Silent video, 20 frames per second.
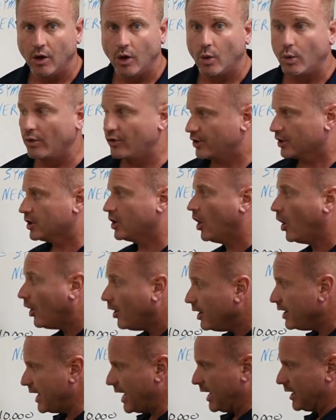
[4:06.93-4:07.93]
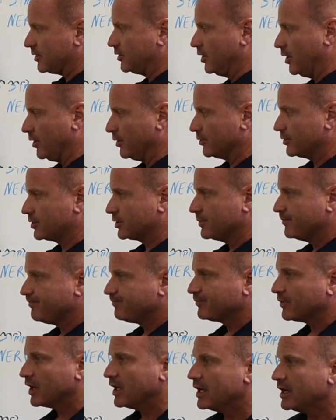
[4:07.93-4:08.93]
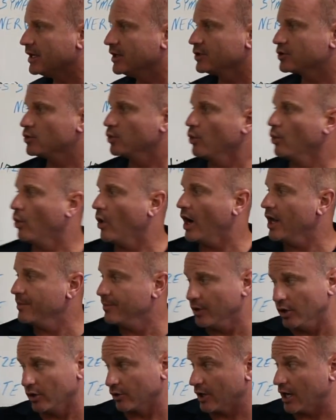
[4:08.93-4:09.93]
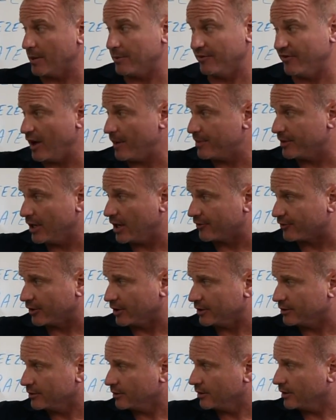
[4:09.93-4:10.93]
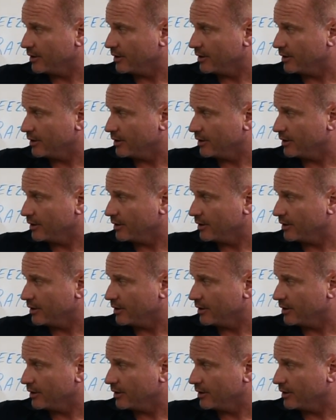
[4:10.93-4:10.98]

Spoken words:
where the cardiac dose is 1 milligram of epinephrine